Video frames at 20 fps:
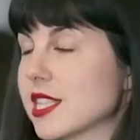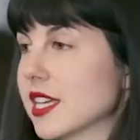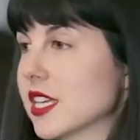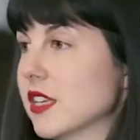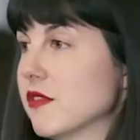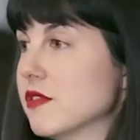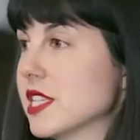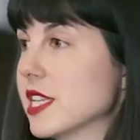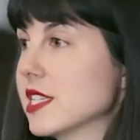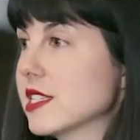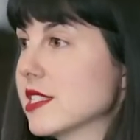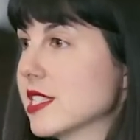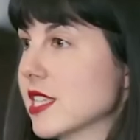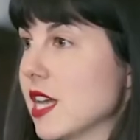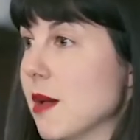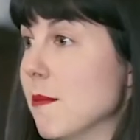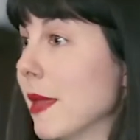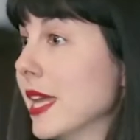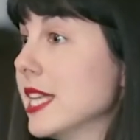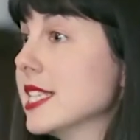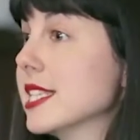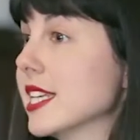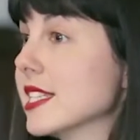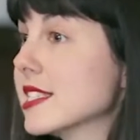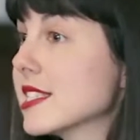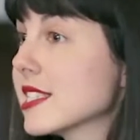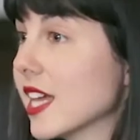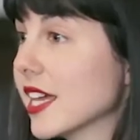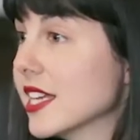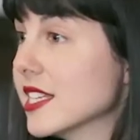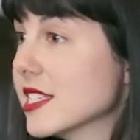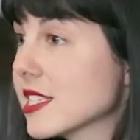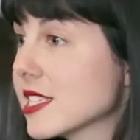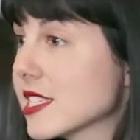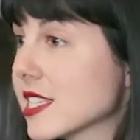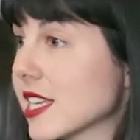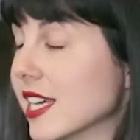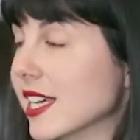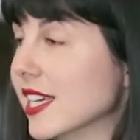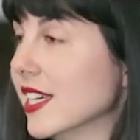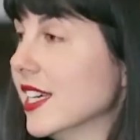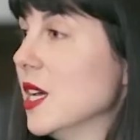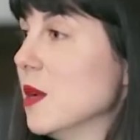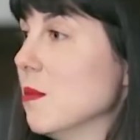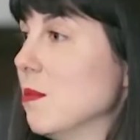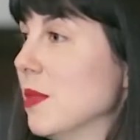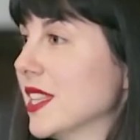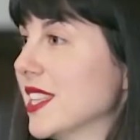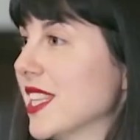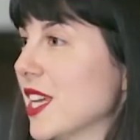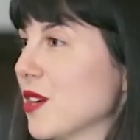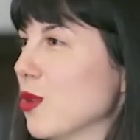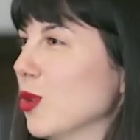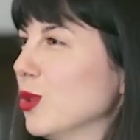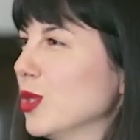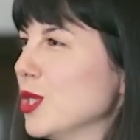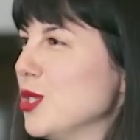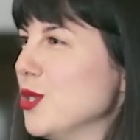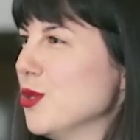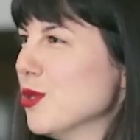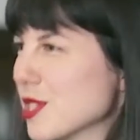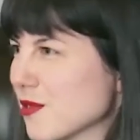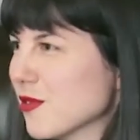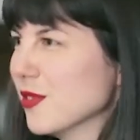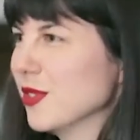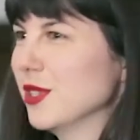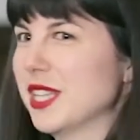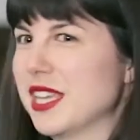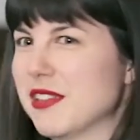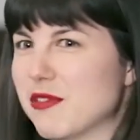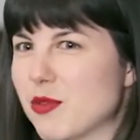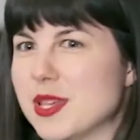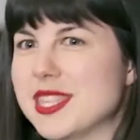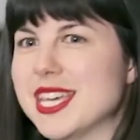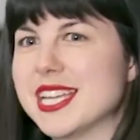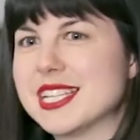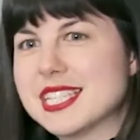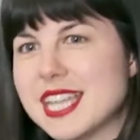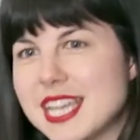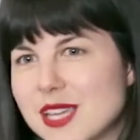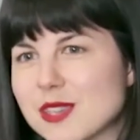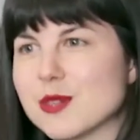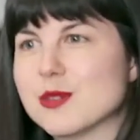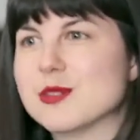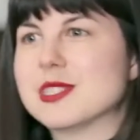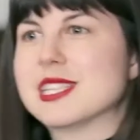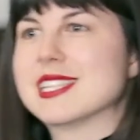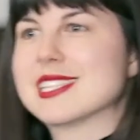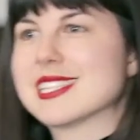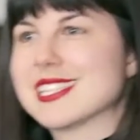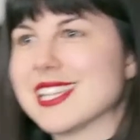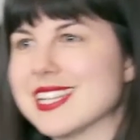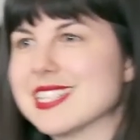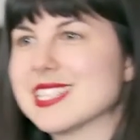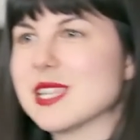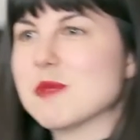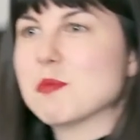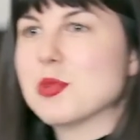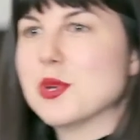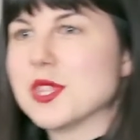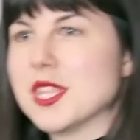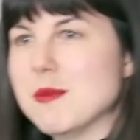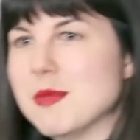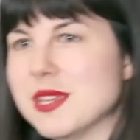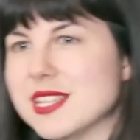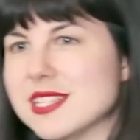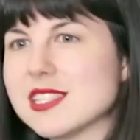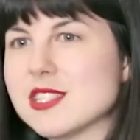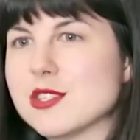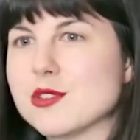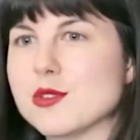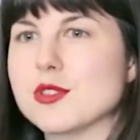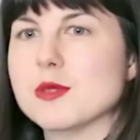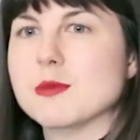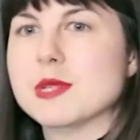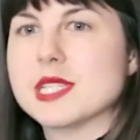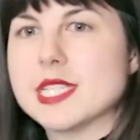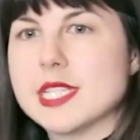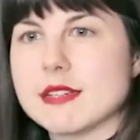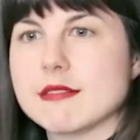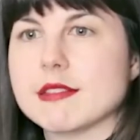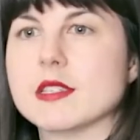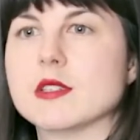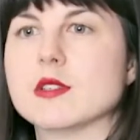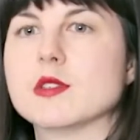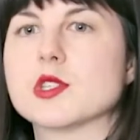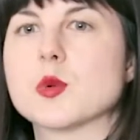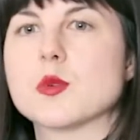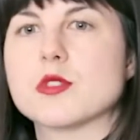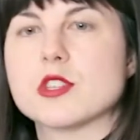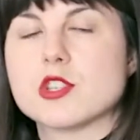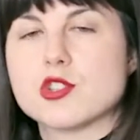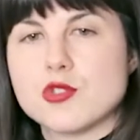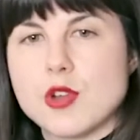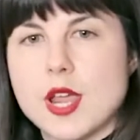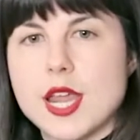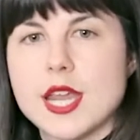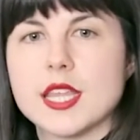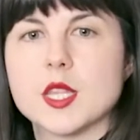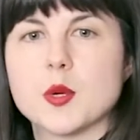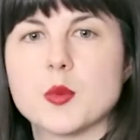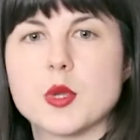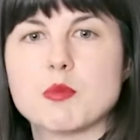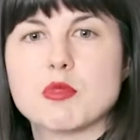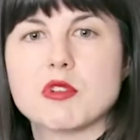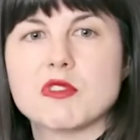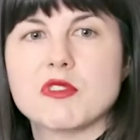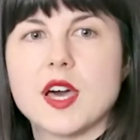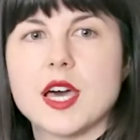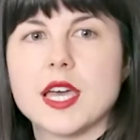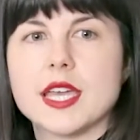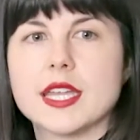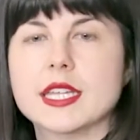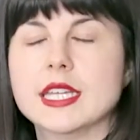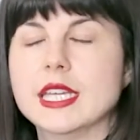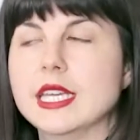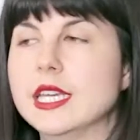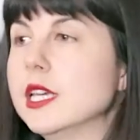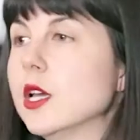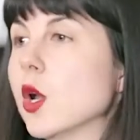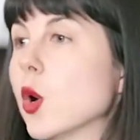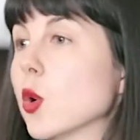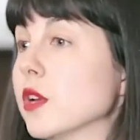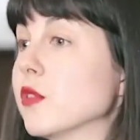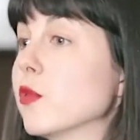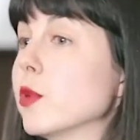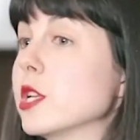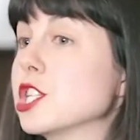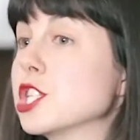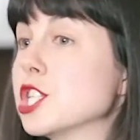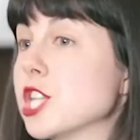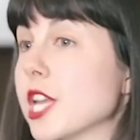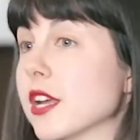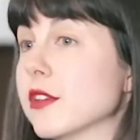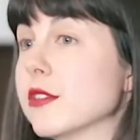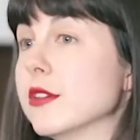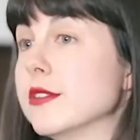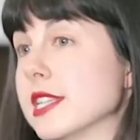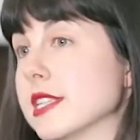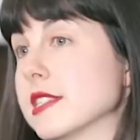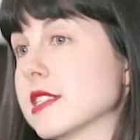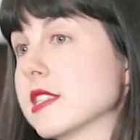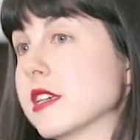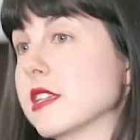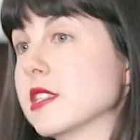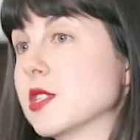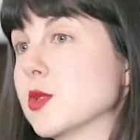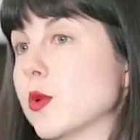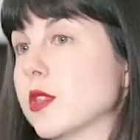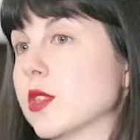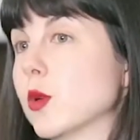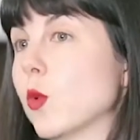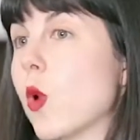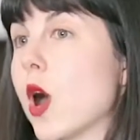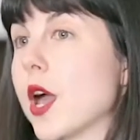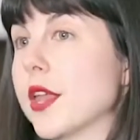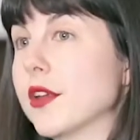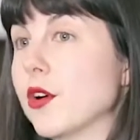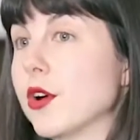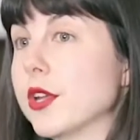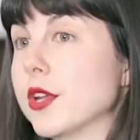That gives us amazing insights, but they're only useful if we then take those insights and put them into the materials or the training that we provide, or if we share those insights with a wider